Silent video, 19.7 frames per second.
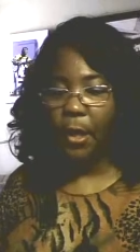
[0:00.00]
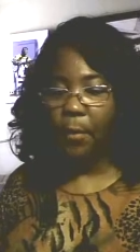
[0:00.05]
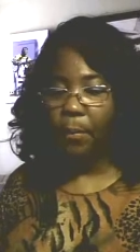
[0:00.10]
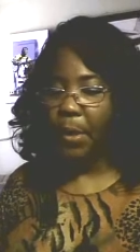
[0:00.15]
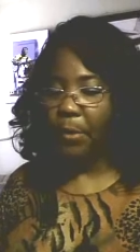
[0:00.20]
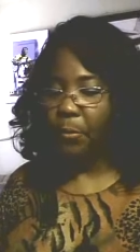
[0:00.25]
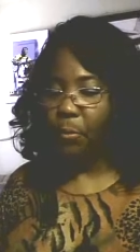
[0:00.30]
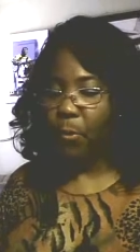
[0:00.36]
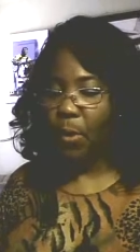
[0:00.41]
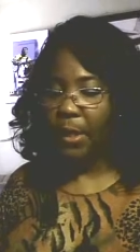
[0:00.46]

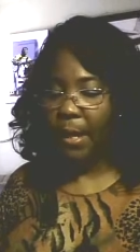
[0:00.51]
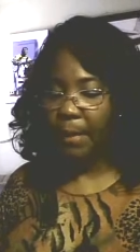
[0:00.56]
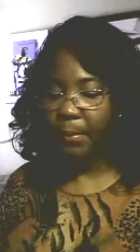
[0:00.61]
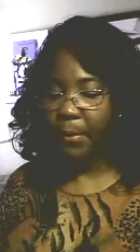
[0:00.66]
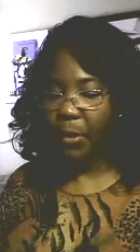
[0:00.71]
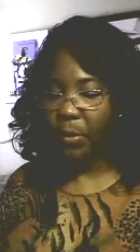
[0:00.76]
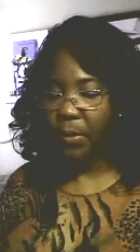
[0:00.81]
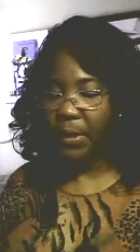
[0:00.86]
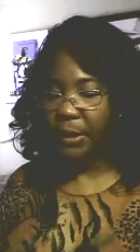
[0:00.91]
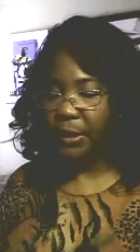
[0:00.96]
But what I'm
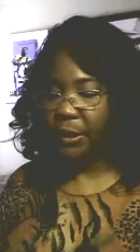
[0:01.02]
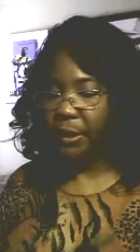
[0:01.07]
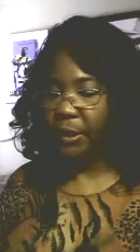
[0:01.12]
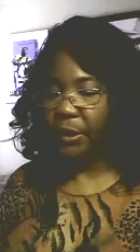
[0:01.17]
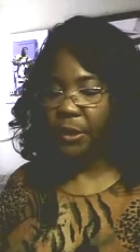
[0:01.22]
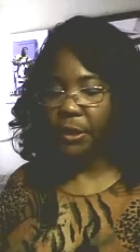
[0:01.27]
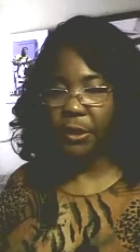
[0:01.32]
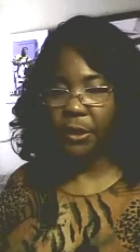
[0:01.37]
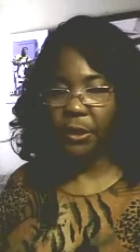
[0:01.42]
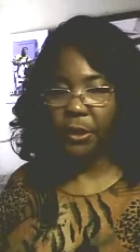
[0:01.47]
going to
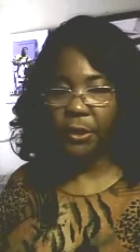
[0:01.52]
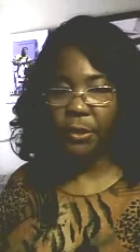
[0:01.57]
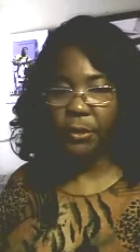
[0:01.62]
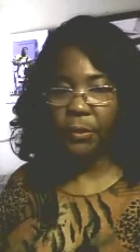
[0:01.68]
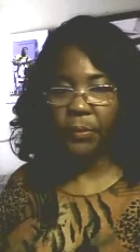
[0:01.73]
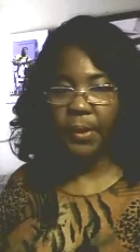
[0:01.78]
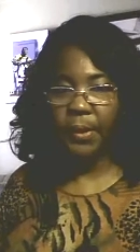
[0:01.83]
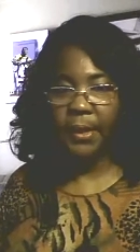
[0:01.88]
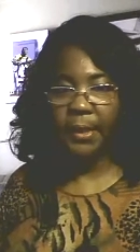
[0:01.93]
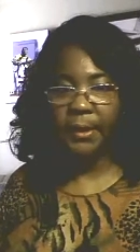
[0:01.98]

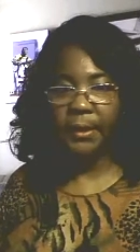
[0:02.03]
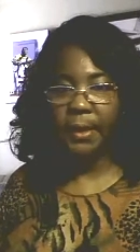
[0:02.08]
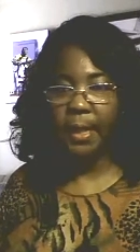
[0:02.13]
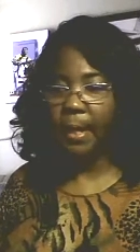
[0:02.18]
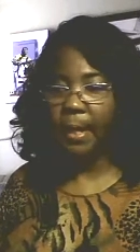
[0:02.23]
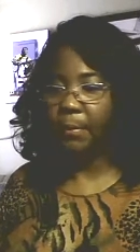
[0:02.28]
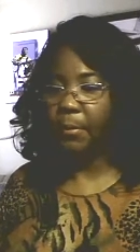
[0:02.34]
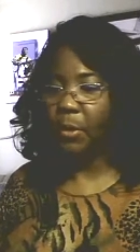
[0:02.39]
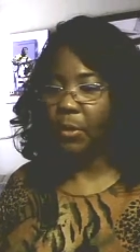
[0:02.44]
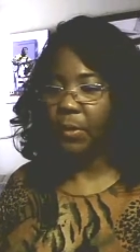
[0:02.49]
do is
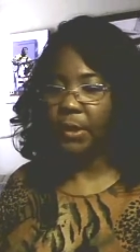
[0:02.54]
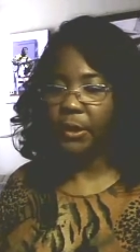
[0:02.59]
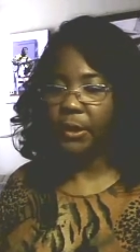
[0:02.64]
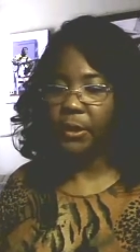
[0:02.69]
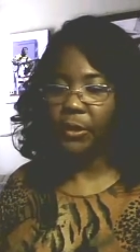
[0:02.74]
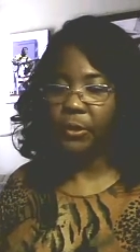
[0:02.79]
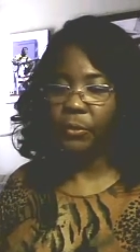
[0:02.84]
I'm going